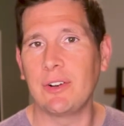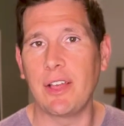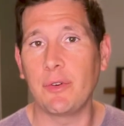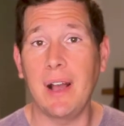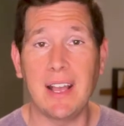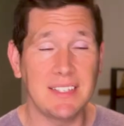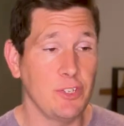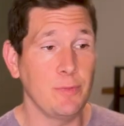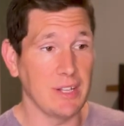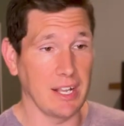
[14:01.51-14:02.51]
or otherwise,
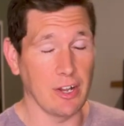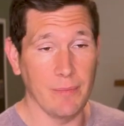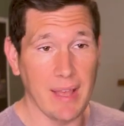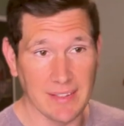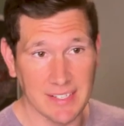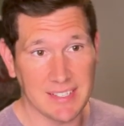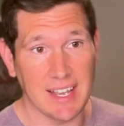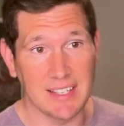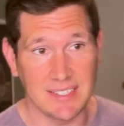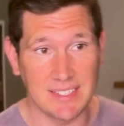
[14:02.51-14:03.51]
you'd be like, oh man, this
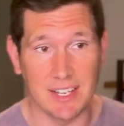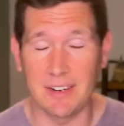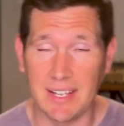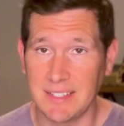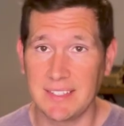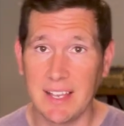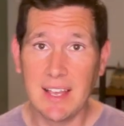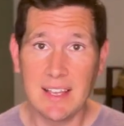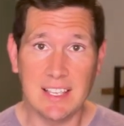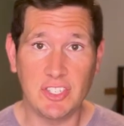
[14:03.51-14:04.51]
guy's serious
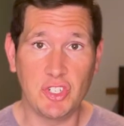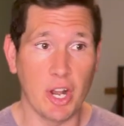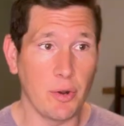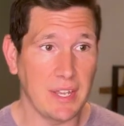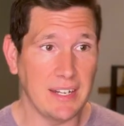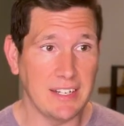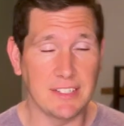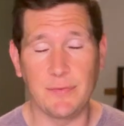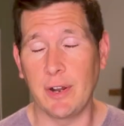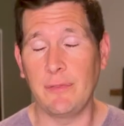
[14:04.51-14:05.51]
he's joking and
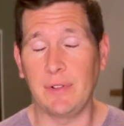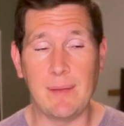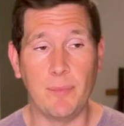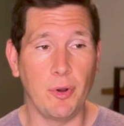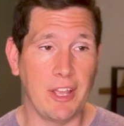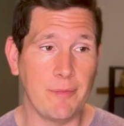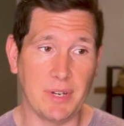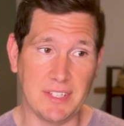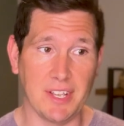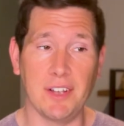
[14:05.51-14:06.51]
is very flamboyant,
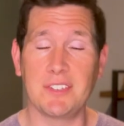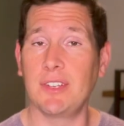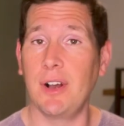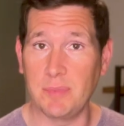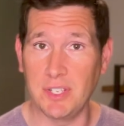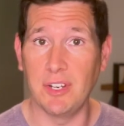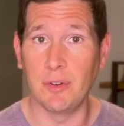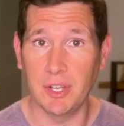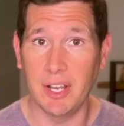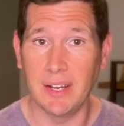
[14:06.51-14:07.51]
but he's also up to
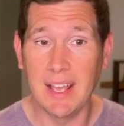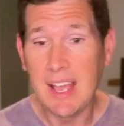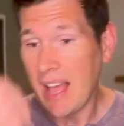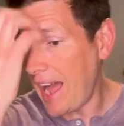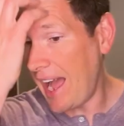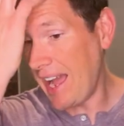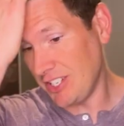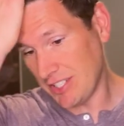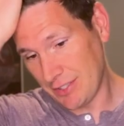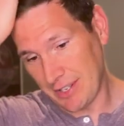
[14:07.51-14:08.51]
no good. I
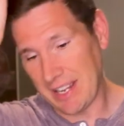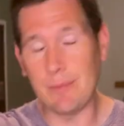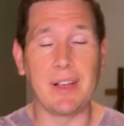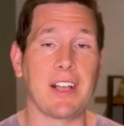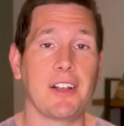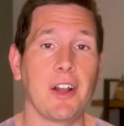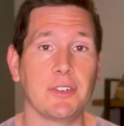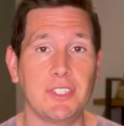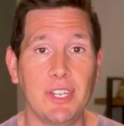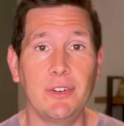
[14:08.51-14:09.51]
just look at him like a
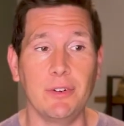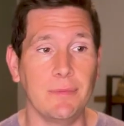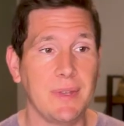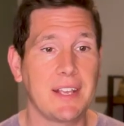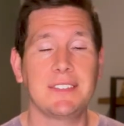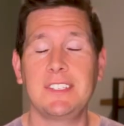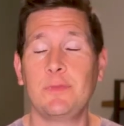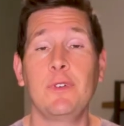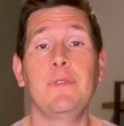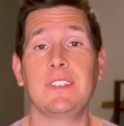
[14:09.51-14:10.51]
cartoon because
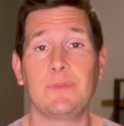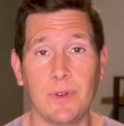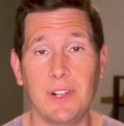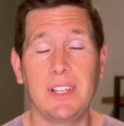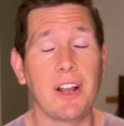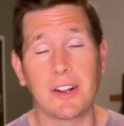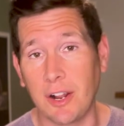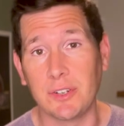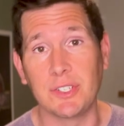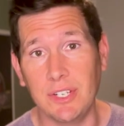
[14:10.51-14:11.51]
these movies really are
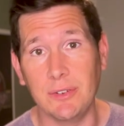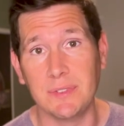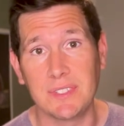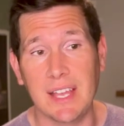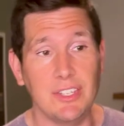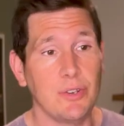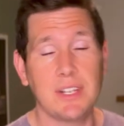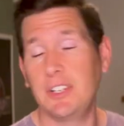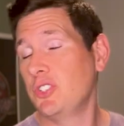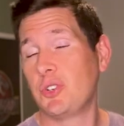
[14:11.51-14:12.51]
cartoons and you
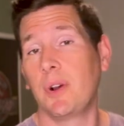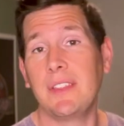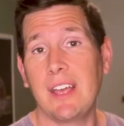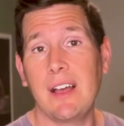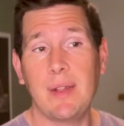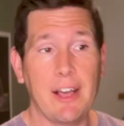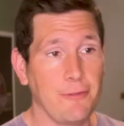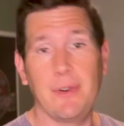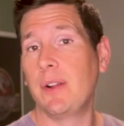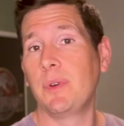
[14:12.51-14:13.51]
can enjoy them and have
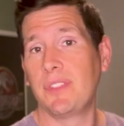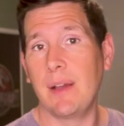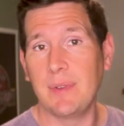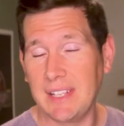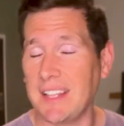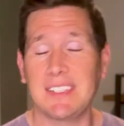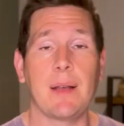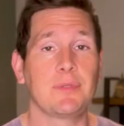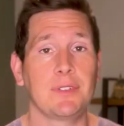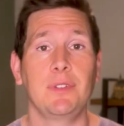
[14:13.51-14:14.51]
fun with them, and that's
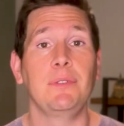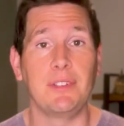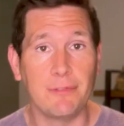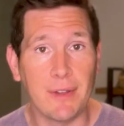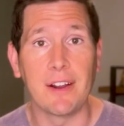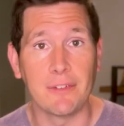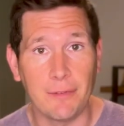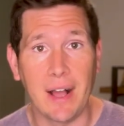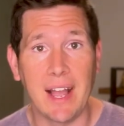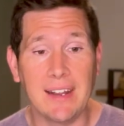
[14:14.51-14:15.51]
absolutely fair and
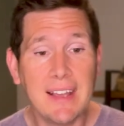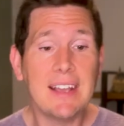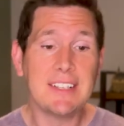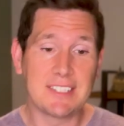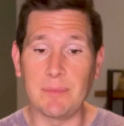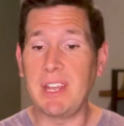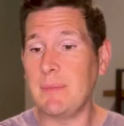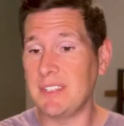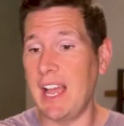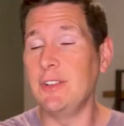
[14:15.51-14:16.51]
fine.
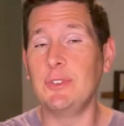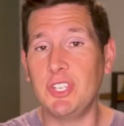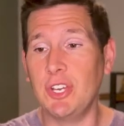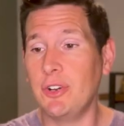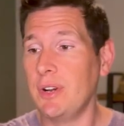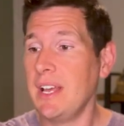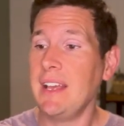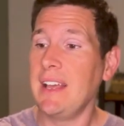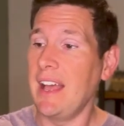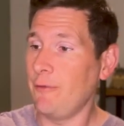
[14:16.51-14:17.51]
Sometimes I do too.
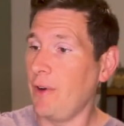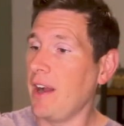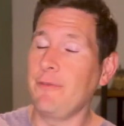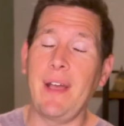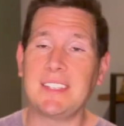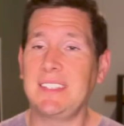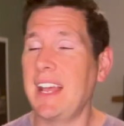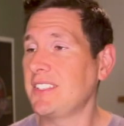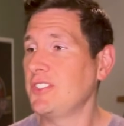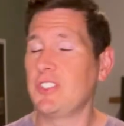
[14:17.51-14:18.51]
Fast
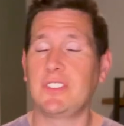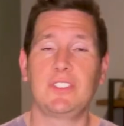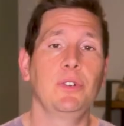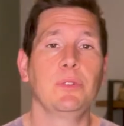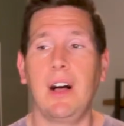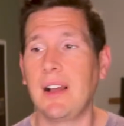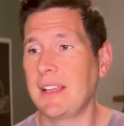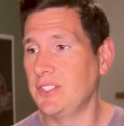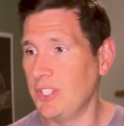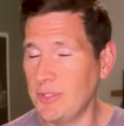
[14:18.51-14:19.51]
X is just too long
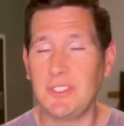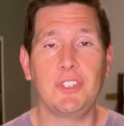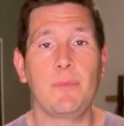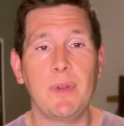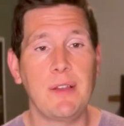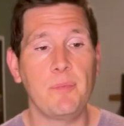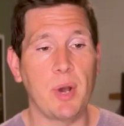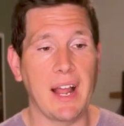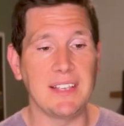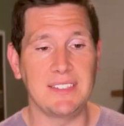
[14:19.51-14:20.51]
and too stupid,
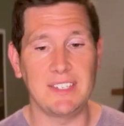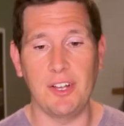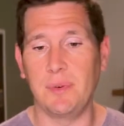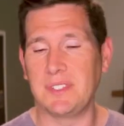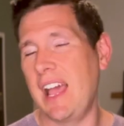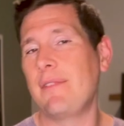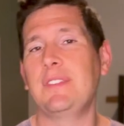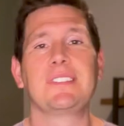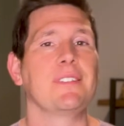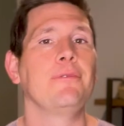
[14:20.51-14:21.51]
but I still was
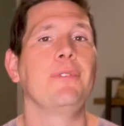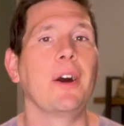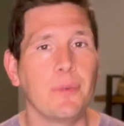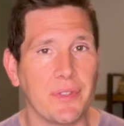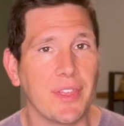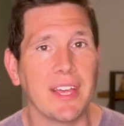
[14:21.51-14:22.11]
having some fun with